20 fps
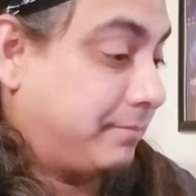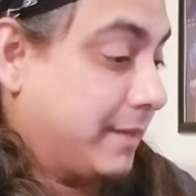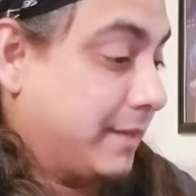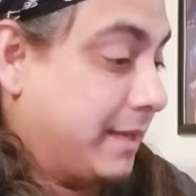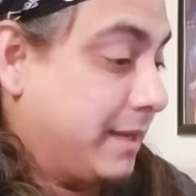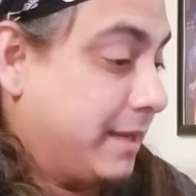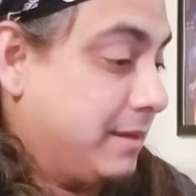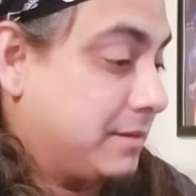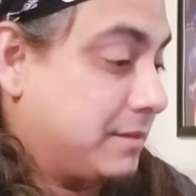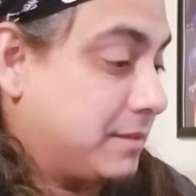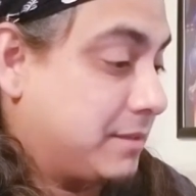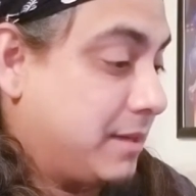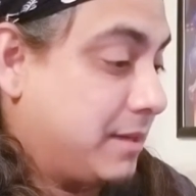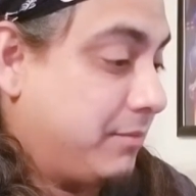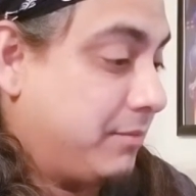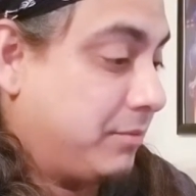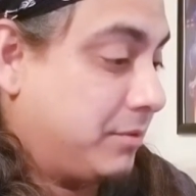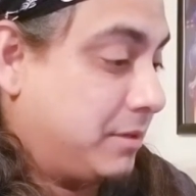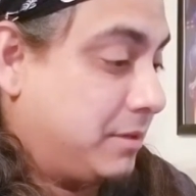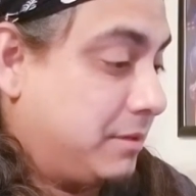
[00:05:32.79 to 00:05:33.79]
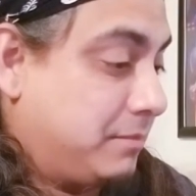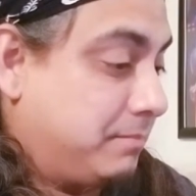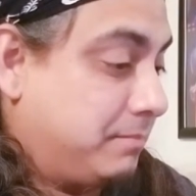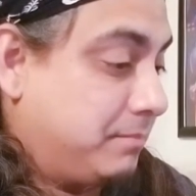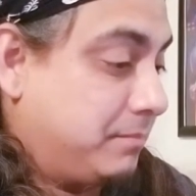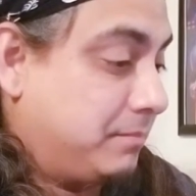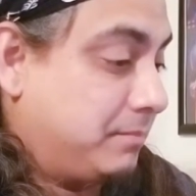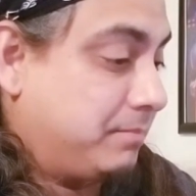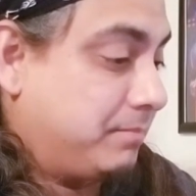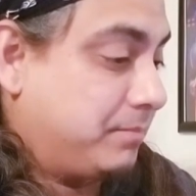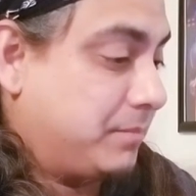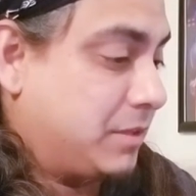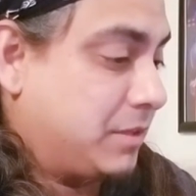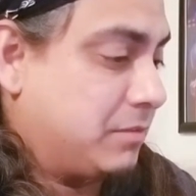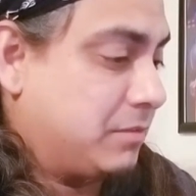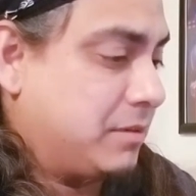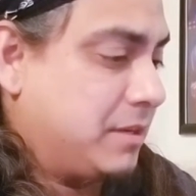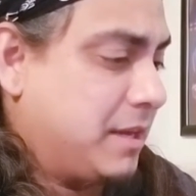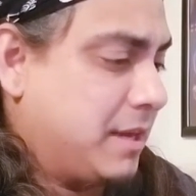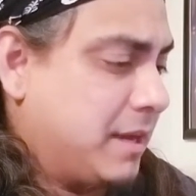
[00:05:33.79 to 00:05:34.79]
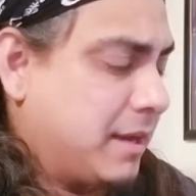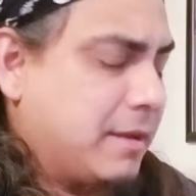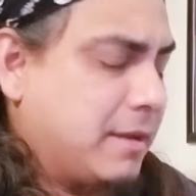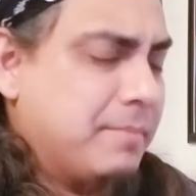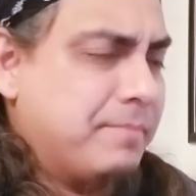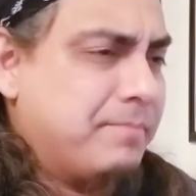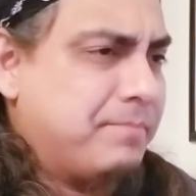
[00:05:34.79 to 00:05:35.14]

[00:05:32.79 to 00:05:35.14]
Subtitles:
Yeah, it's definitely unique.